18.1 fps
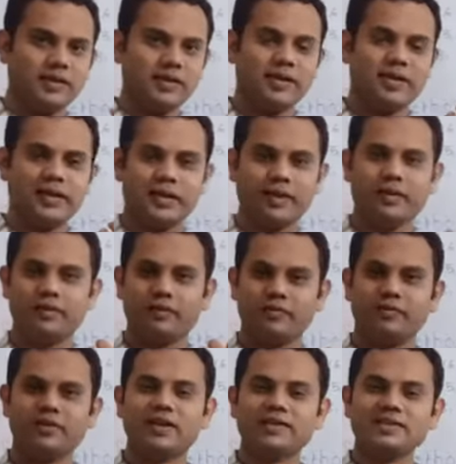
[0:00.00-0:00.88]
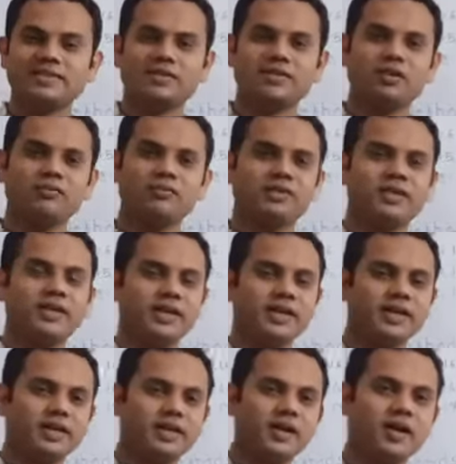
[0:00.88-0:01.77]
efficacy of the
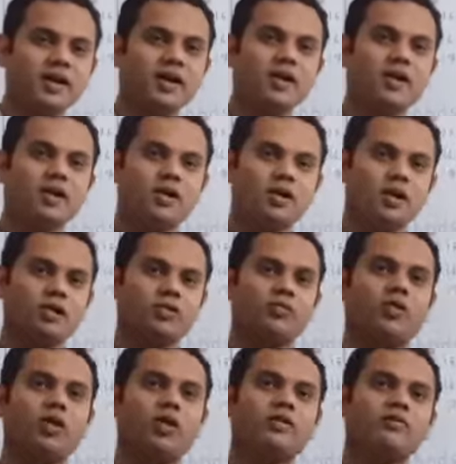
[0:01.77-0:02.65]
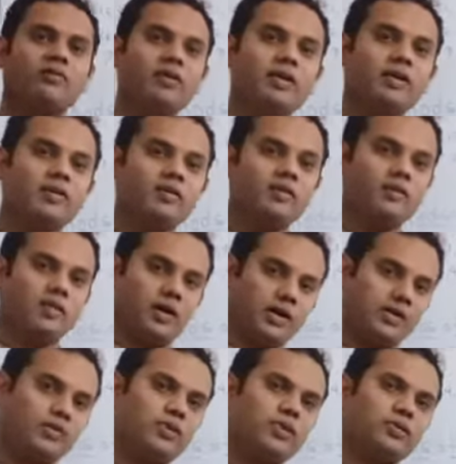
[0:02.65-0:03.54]
data, or what we
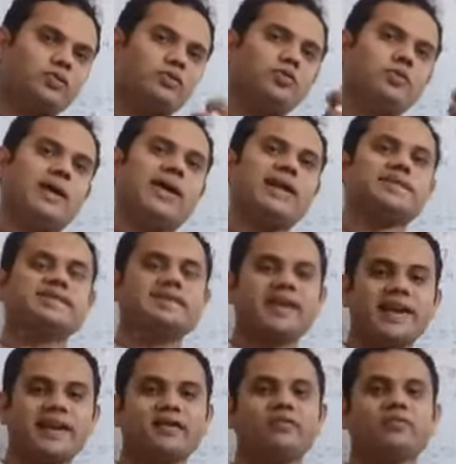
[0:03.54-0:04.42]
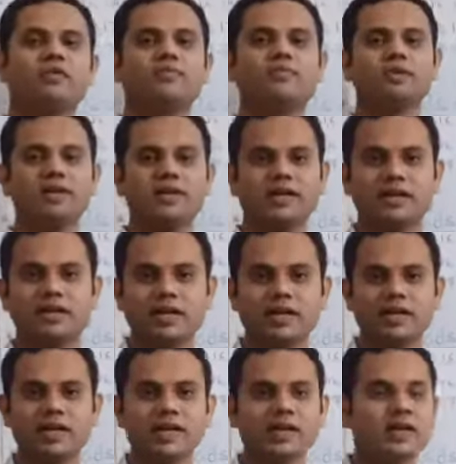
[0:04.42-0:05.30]
are going to extract from the
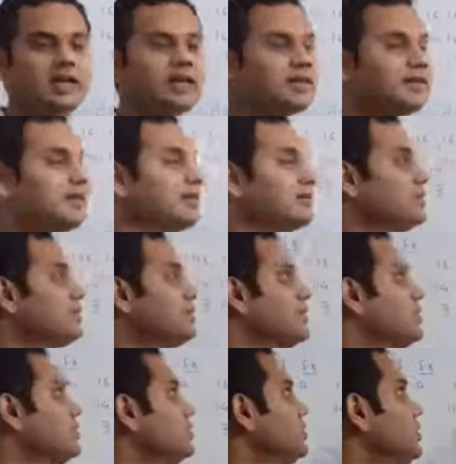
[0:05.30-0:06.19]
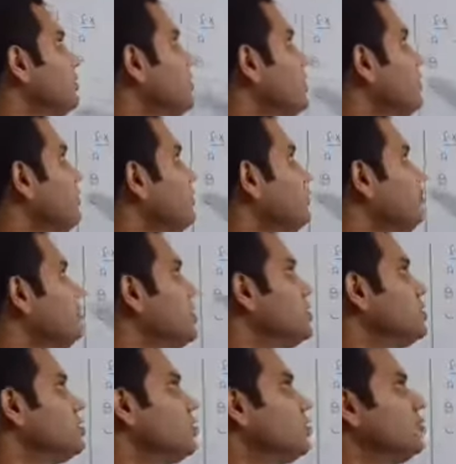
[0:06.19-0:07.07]
data, this concept of
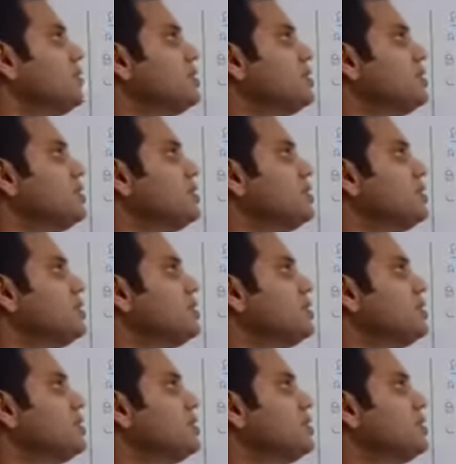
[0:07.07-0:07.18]
measure of